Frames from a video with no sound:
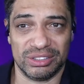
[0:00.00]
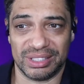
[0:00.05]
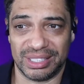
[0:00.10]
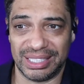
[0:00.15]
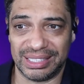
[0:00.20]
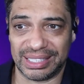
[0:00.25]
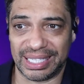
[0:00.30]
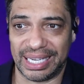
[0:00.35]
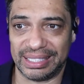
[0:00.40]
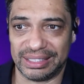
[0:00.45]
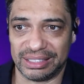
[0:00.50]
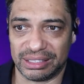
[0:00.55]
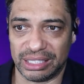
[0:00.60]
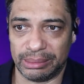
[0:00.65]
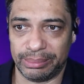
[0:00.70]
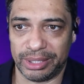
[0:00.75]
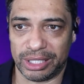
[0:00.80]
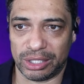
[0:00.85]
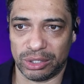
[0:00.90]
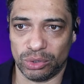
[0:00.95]
In this case, it's going to
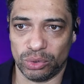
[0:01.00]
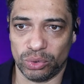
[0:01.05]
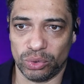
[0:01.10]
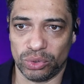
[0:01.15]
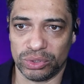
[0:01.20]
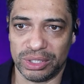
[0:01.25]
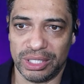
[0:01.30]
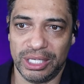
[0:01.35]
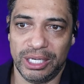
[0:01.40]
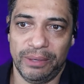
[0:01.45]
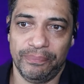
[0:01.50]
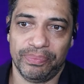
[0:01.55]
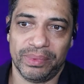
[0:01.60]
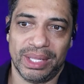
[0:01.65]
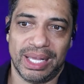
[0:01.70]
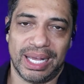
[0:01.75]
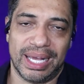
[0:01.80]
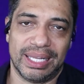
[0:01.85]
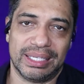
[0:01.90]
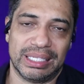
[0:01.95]
be Claude,
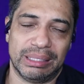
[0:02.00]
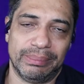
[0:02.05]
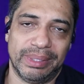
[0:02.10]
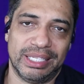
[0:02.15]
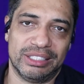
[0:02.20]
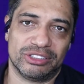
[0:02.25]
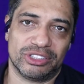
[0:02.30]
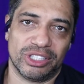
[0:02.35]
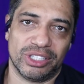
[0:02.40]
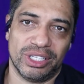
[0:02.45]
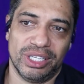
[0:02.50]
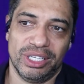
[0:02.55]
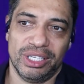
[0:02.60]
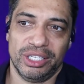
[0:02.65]
and it means that